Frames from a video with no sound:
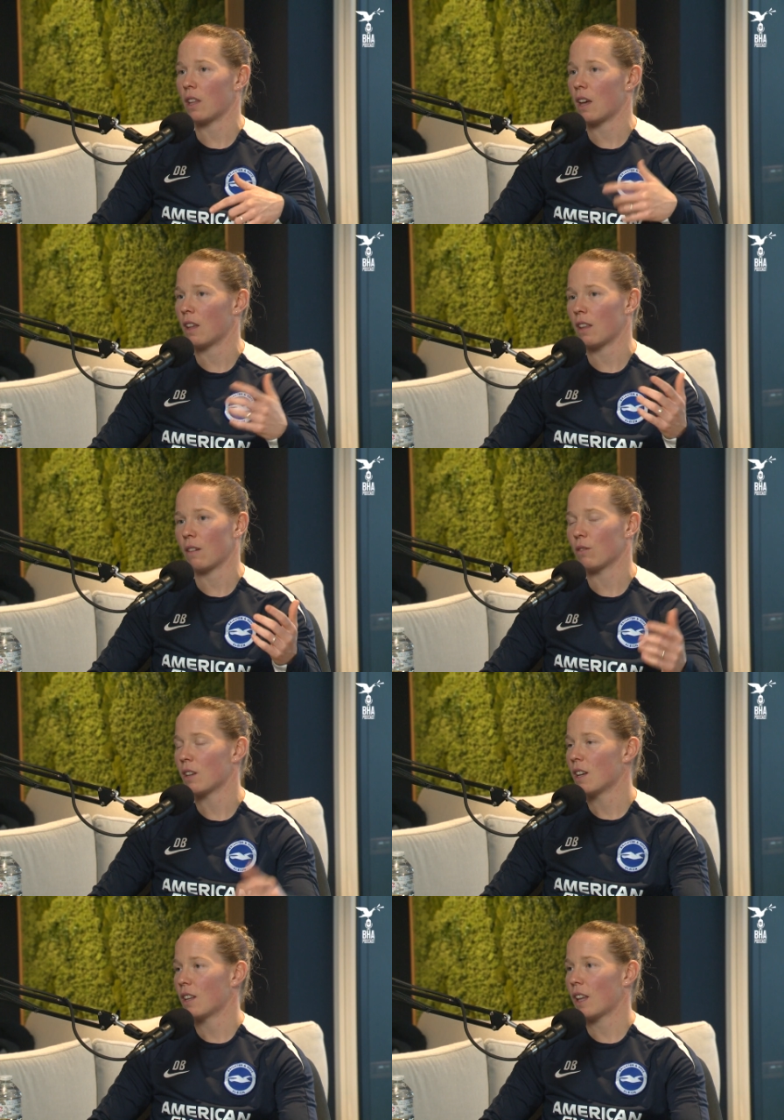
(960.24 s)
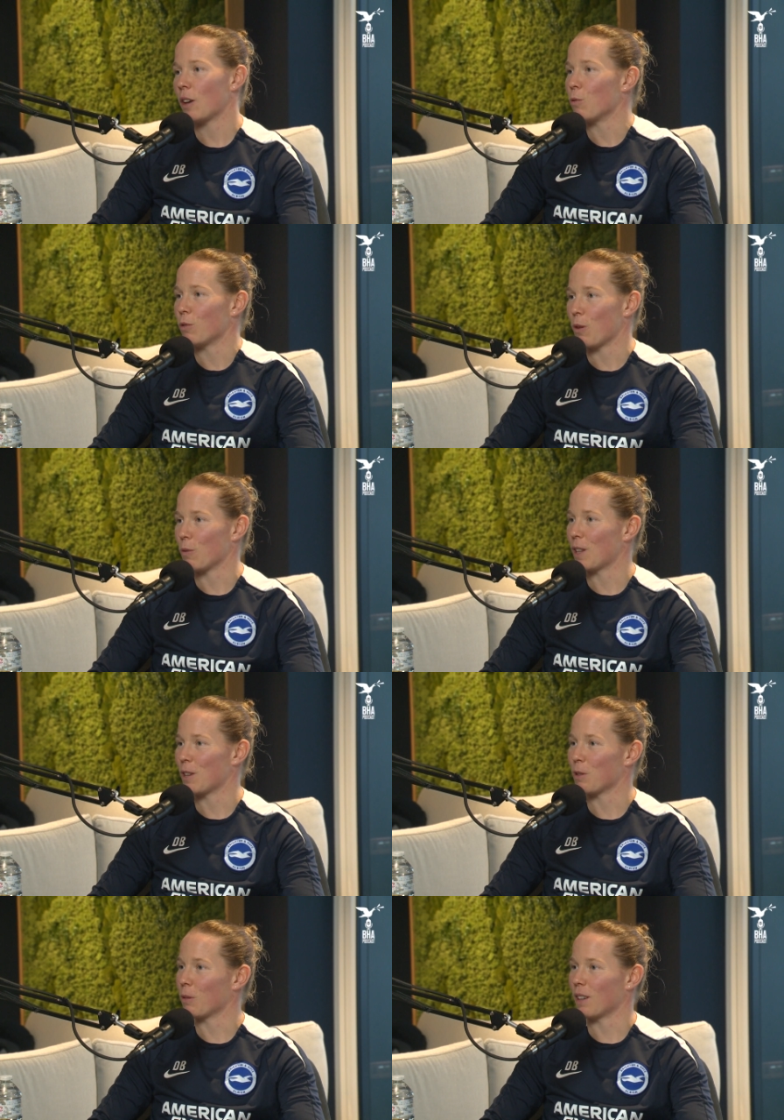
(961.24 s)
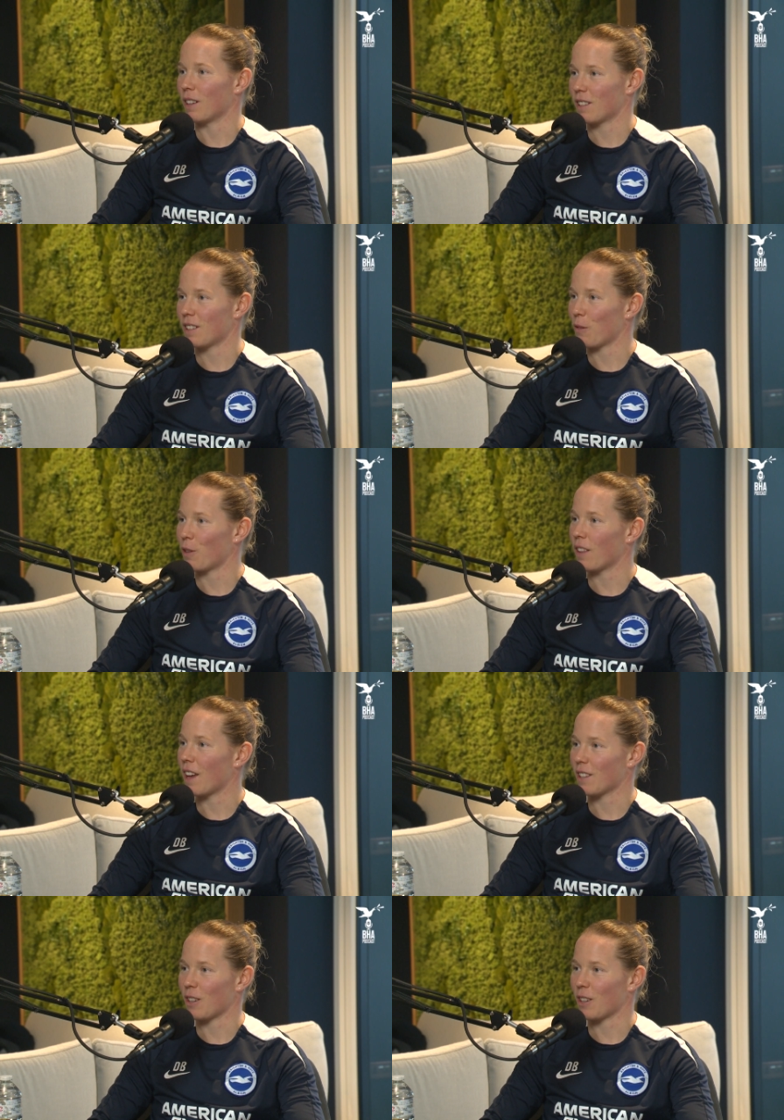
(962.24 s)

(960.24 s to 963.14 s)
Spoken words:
there, they all know what they're doing and stuff like that.